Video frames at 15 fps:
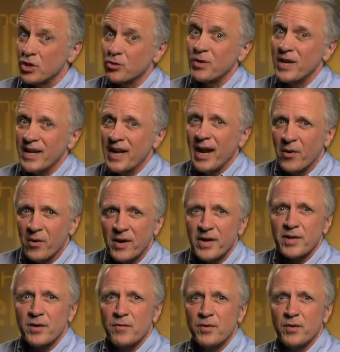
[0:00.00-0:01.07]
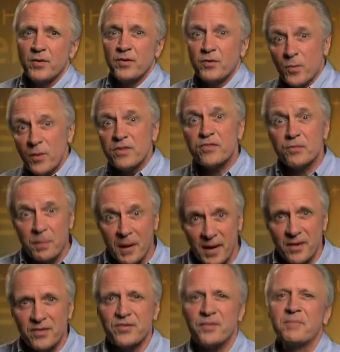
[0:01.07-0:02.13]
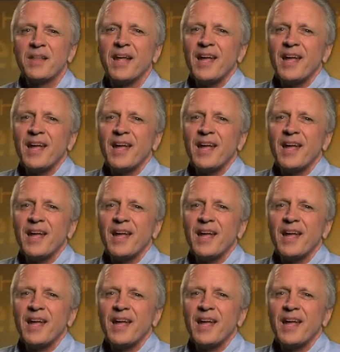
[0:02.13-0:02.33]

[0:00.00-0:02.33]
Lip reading: 3-hour interviews with spouse.